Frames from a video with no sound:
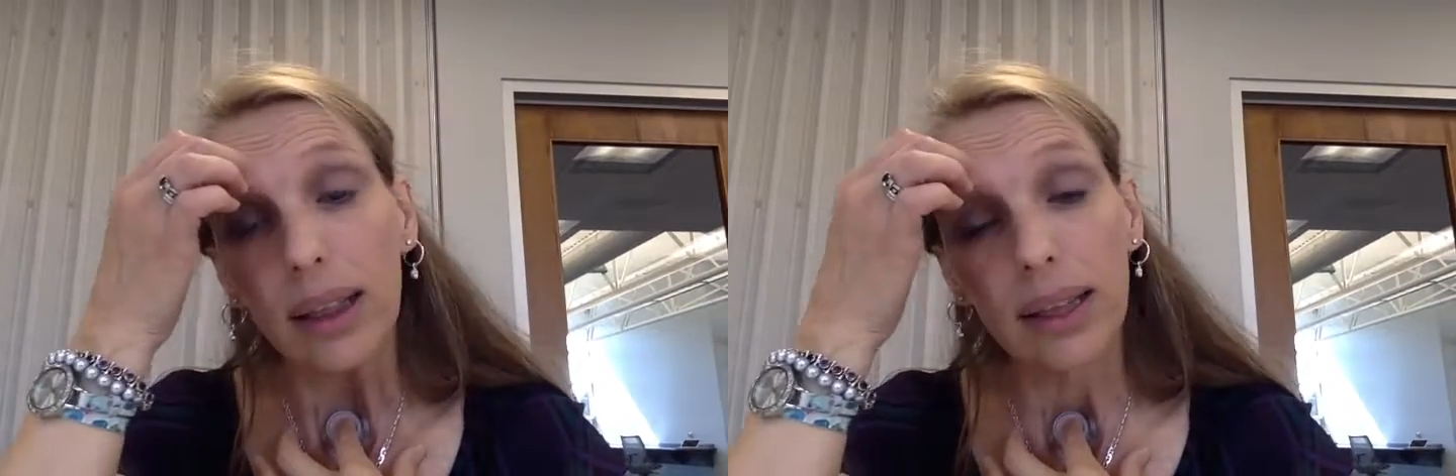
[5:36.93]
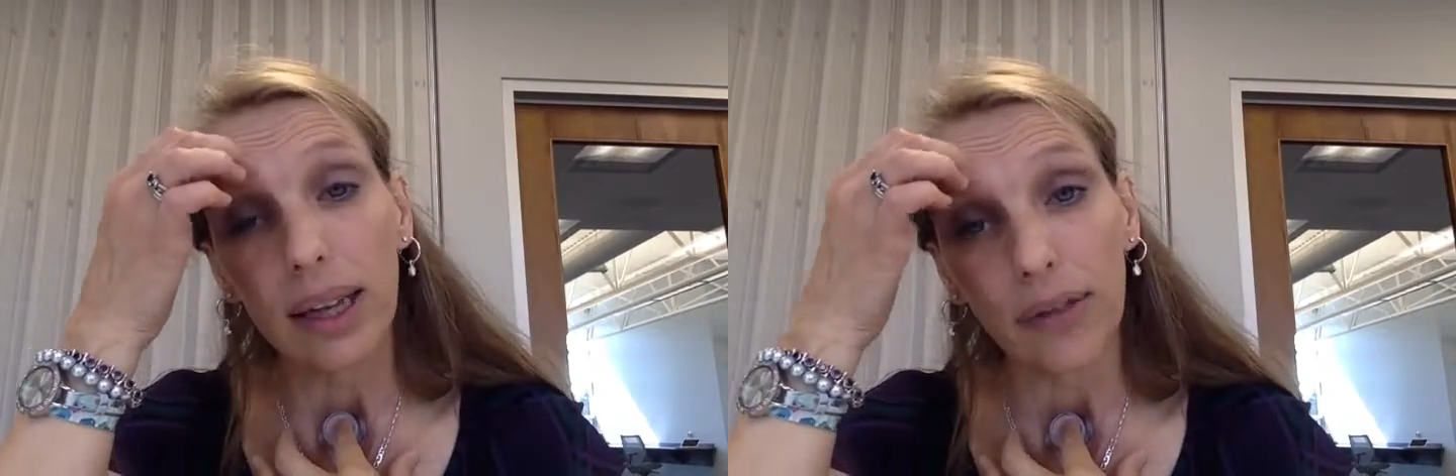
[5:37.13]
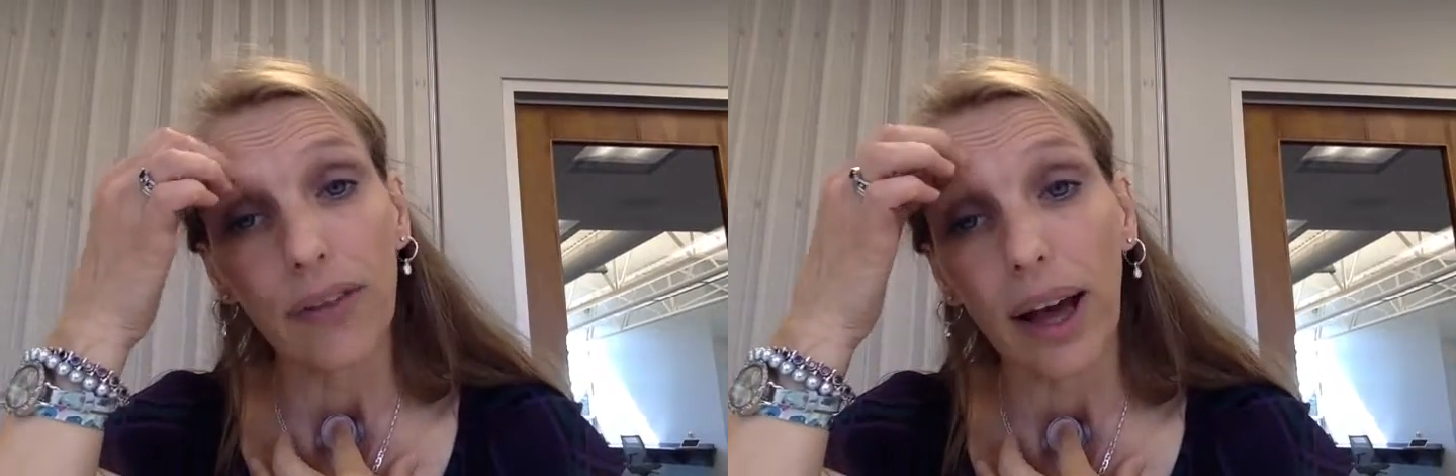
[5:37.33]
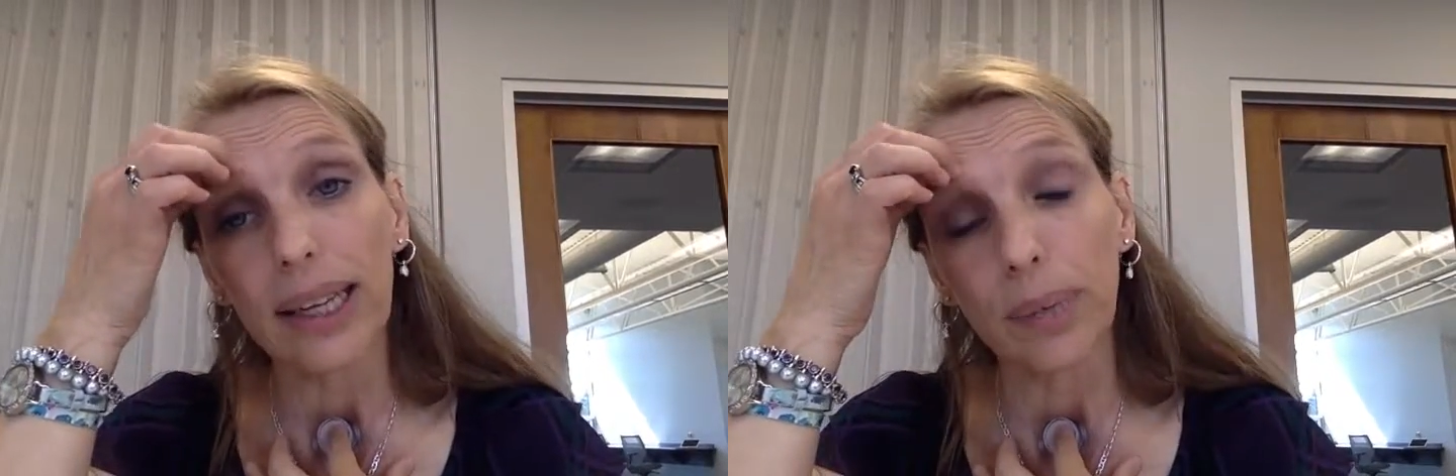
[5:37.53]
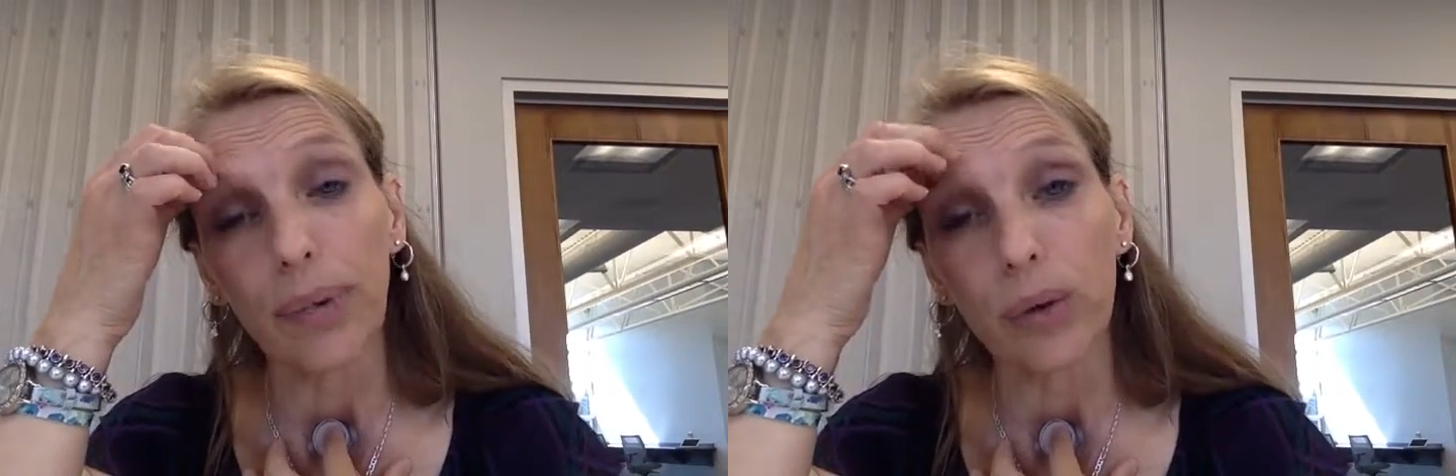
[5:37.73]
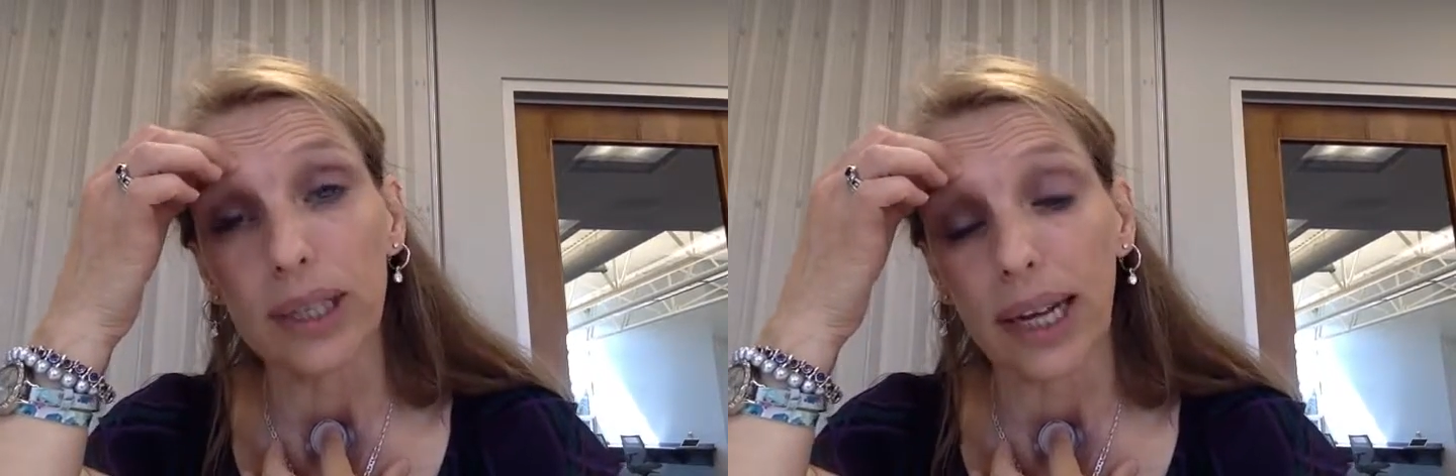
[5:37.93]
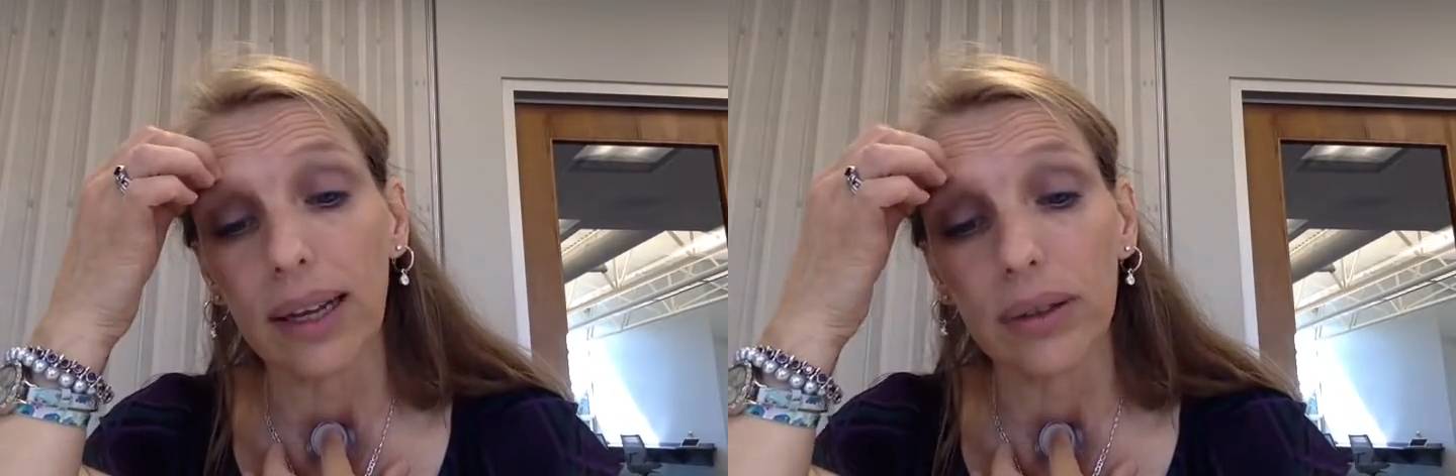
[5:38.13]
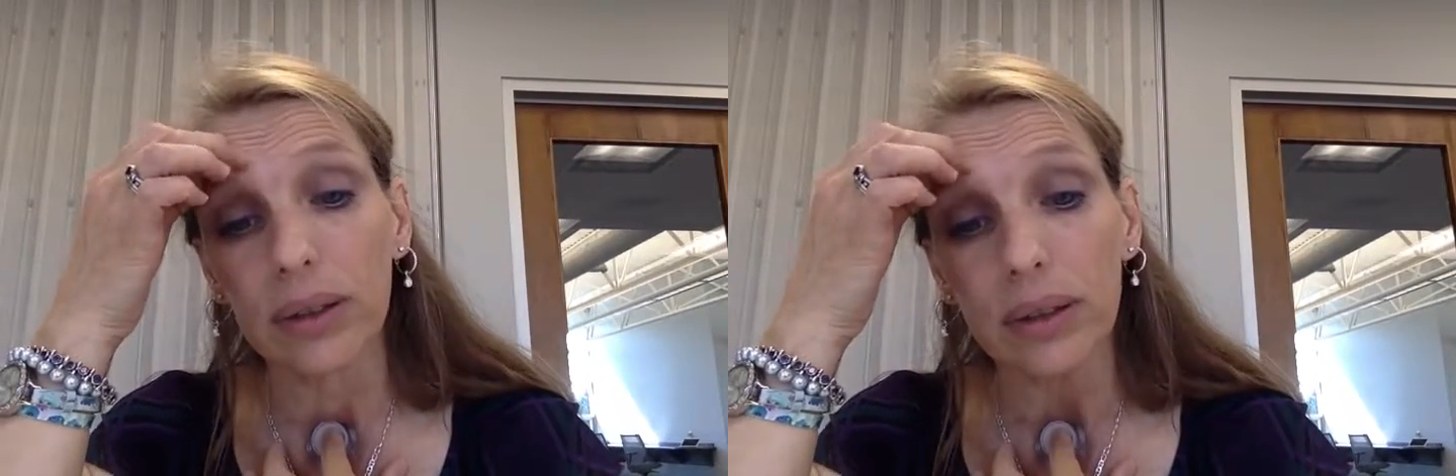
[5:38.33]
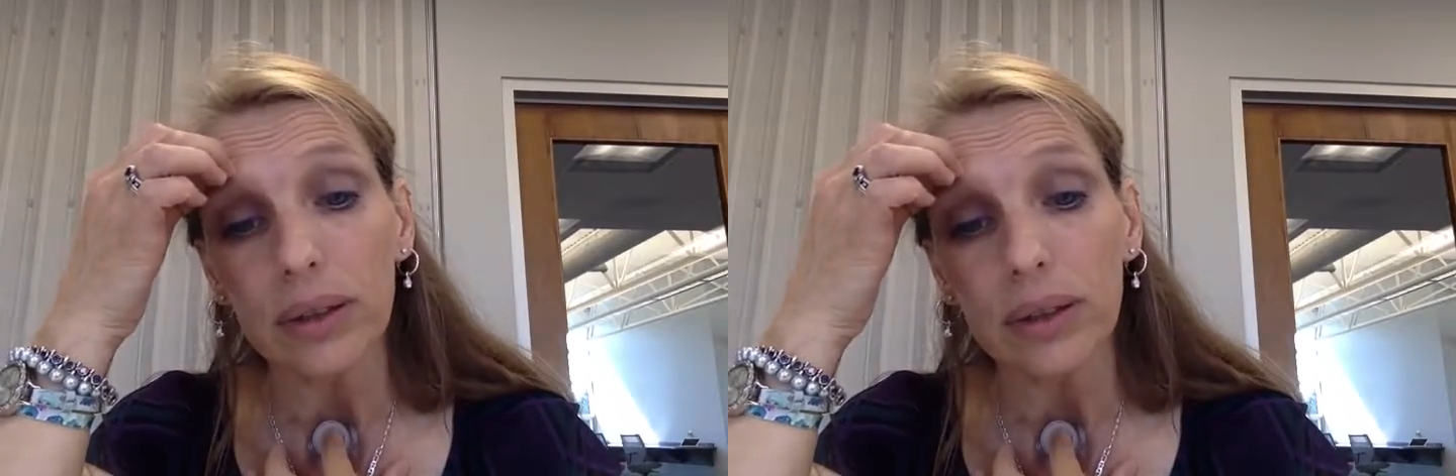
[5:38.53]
that I finally broke down.